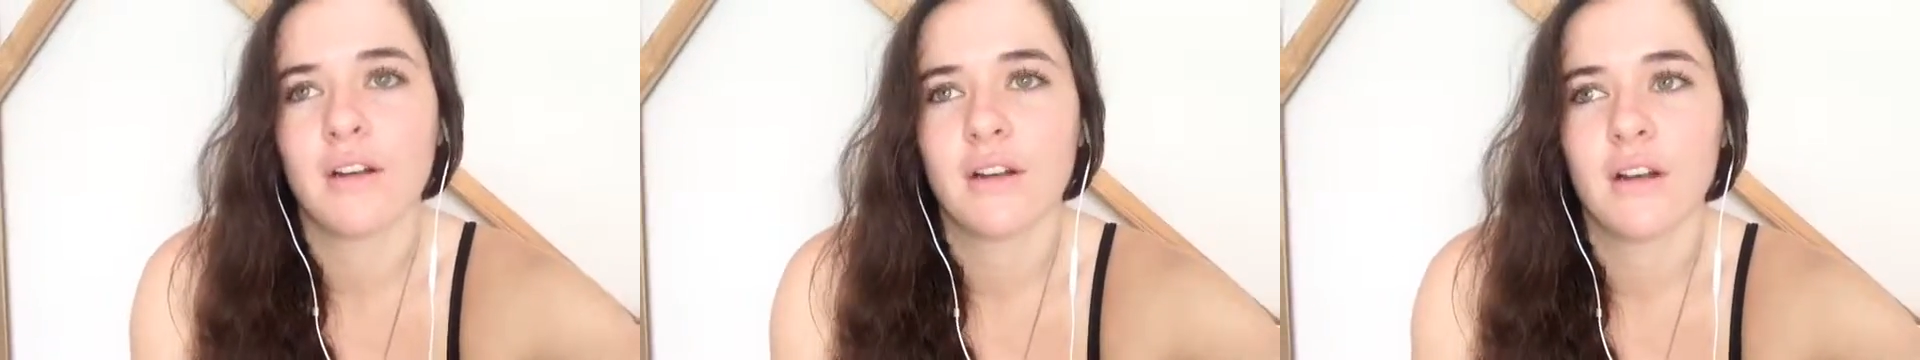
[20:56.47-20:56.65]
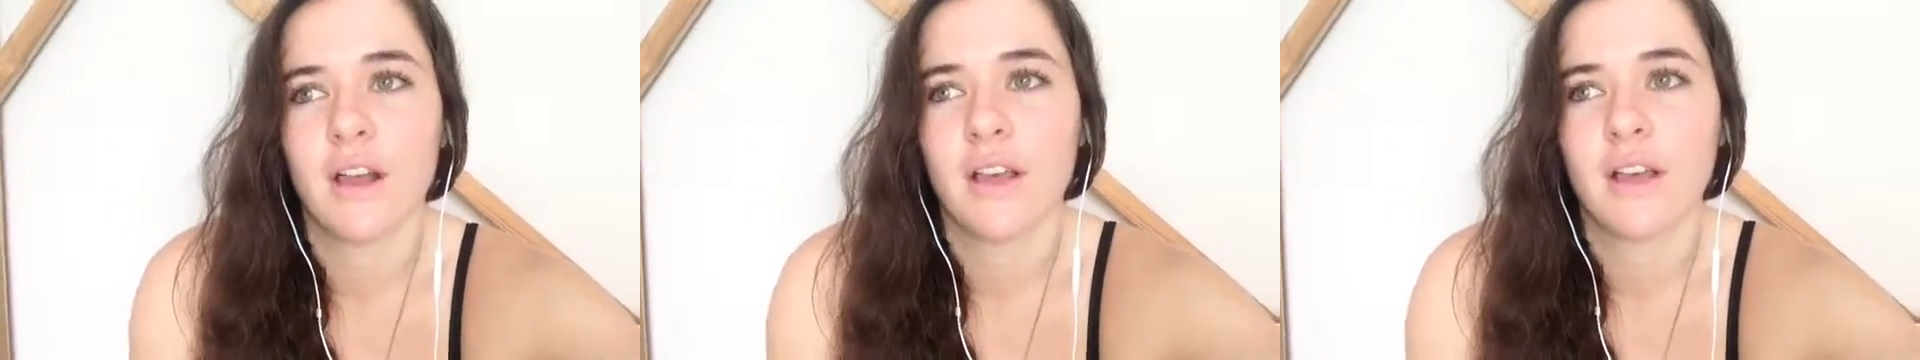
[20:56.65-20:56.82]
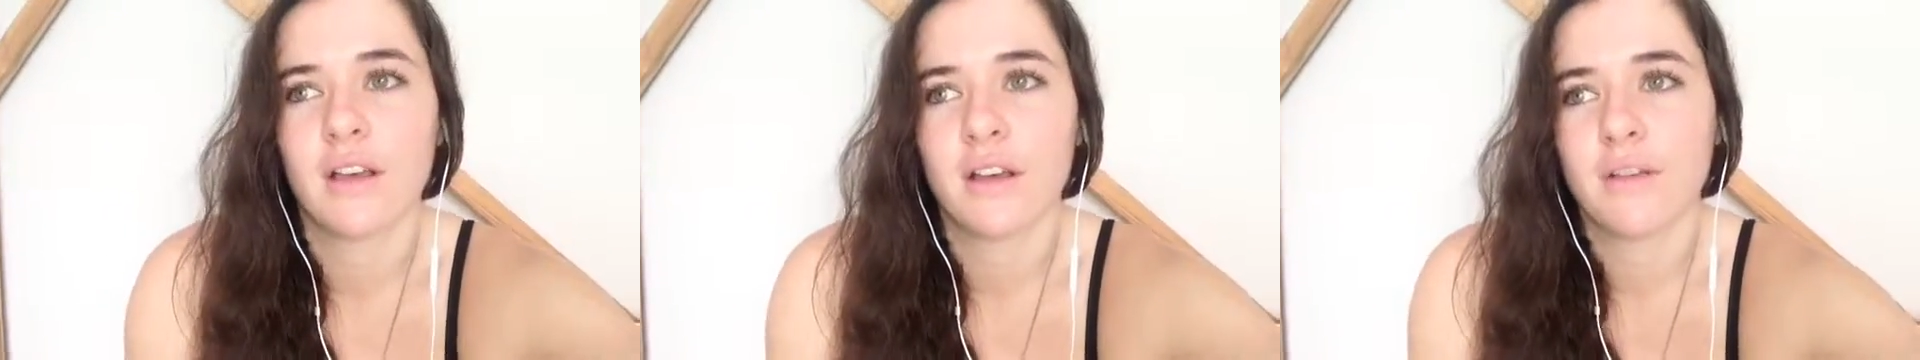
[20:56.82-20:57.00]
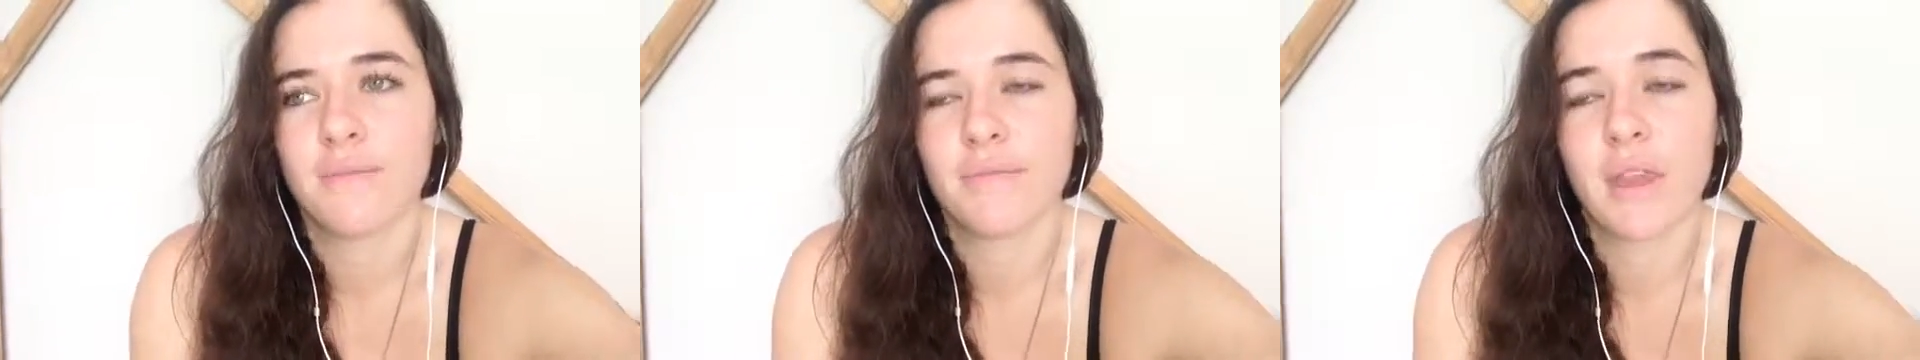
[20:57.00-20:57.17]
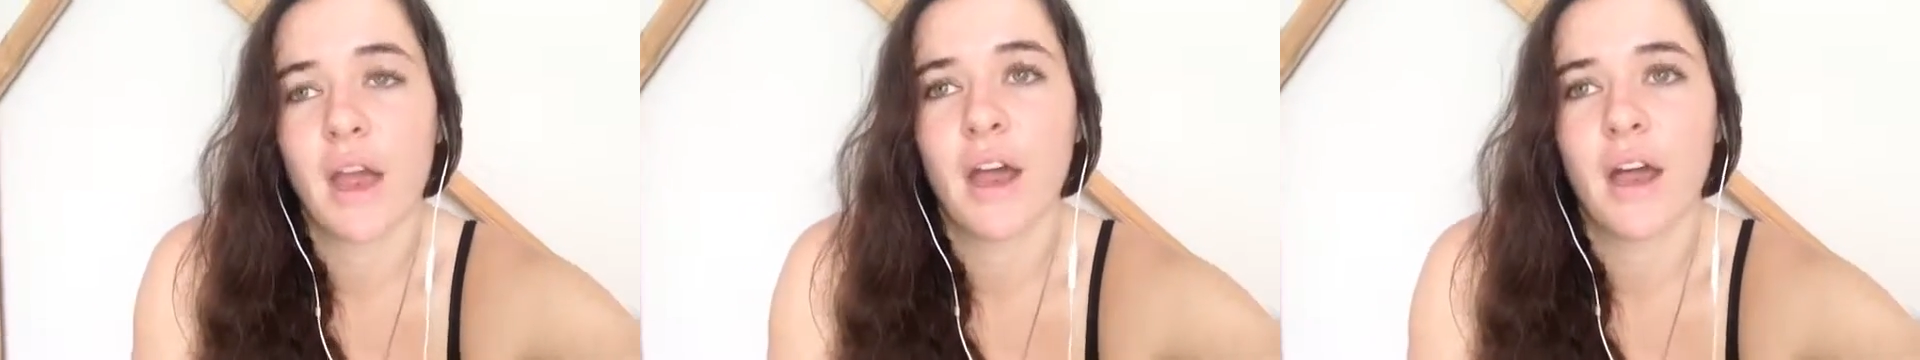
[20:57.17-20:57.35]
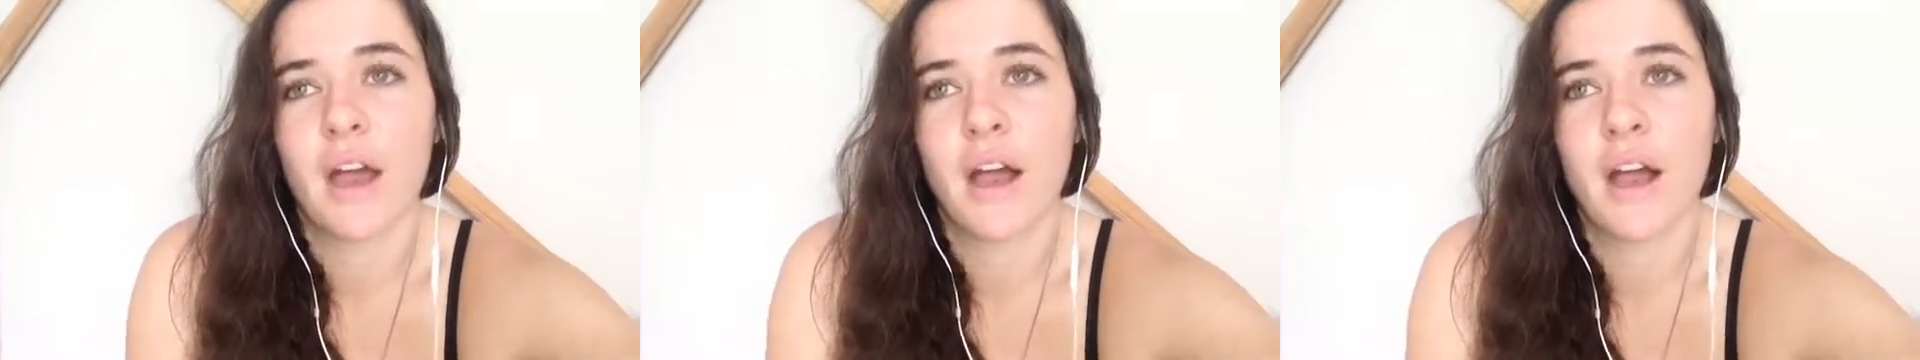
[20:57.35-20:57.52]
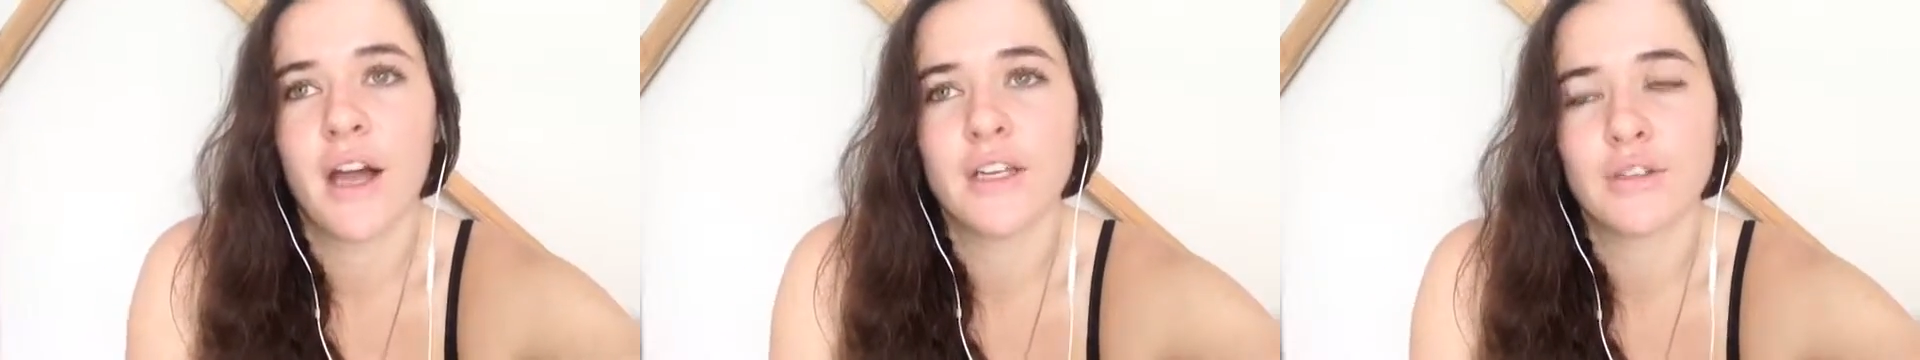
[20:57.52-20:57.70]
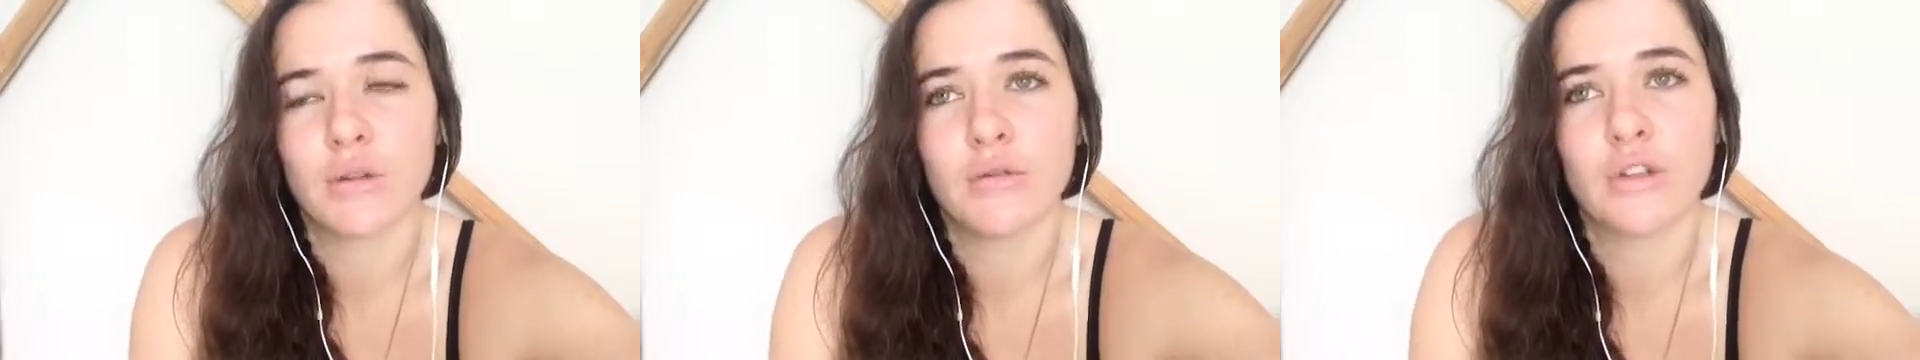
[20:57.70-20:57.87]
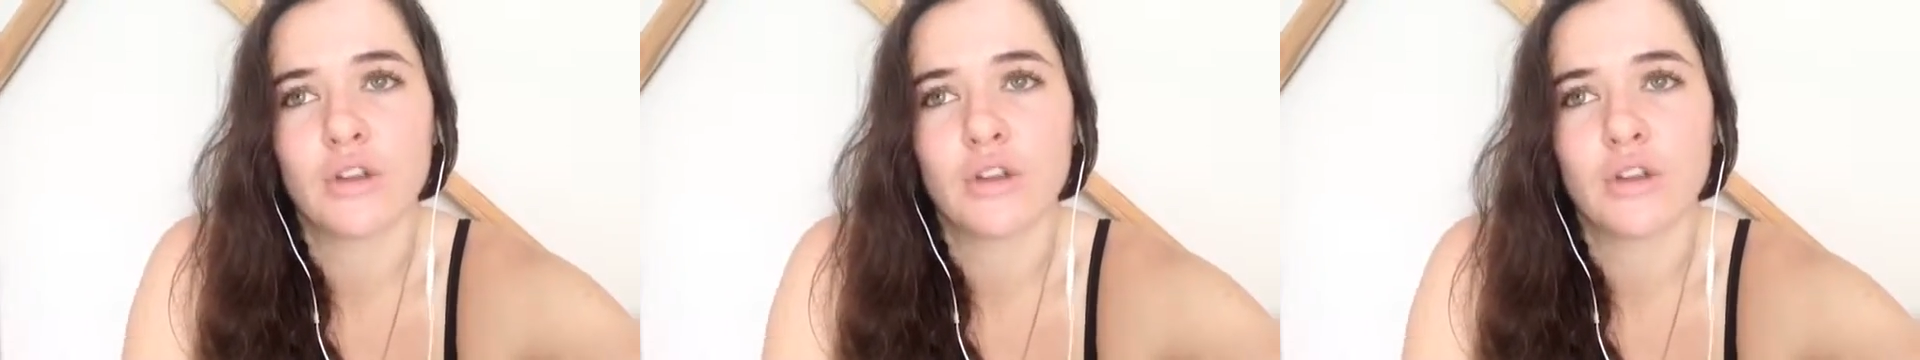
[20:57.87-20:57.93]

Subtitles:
Like, I don't